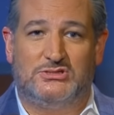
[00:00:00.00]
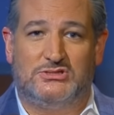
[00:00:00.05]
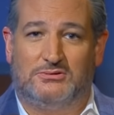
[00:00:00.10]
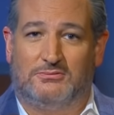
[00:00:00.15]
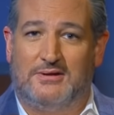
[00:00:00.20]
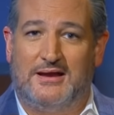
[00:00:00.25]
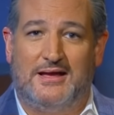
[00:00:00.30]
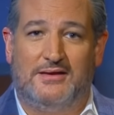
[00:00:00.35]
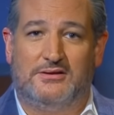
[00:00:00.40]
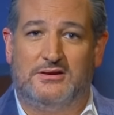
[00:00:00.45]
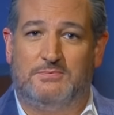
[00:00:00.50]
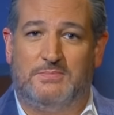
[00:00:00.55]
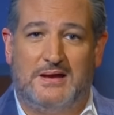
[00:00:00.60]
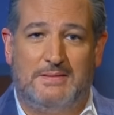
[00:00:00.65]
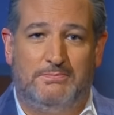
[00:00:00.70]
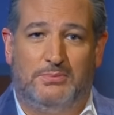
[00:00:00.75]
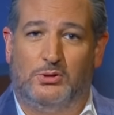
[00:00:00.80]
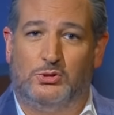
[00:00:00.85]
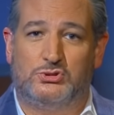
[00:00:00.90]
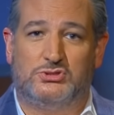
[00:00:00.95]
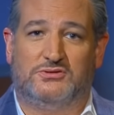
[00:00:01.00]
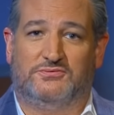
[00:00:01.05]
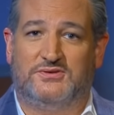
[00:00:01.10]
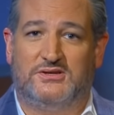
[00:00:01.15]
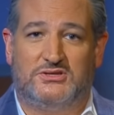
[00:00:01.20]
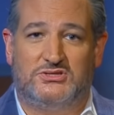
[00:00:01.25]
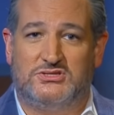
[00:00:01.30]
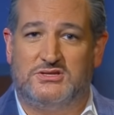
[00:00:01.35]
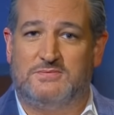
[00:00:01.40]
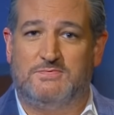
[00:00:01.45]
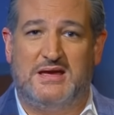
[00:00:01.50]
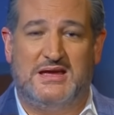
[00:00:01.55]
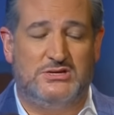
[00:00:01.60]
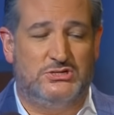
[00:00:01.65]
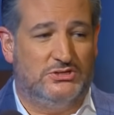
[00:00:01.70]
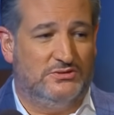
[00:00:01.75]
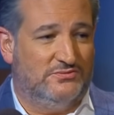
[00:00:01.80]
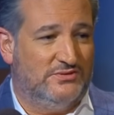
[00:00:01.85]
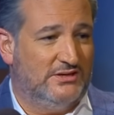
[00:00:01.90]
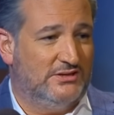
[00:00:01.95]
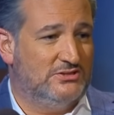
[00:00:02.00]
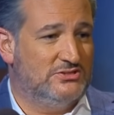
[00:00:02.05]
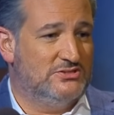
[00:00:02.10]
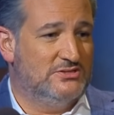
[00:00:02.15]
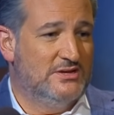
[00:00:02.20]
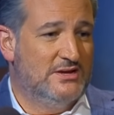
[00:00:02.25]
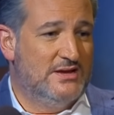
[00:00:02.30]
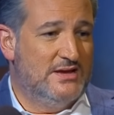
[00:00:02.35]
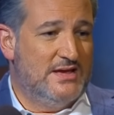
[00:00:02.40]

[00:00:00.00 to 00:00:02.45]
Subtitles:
surrounded by Bolsheviks and Mensheviks,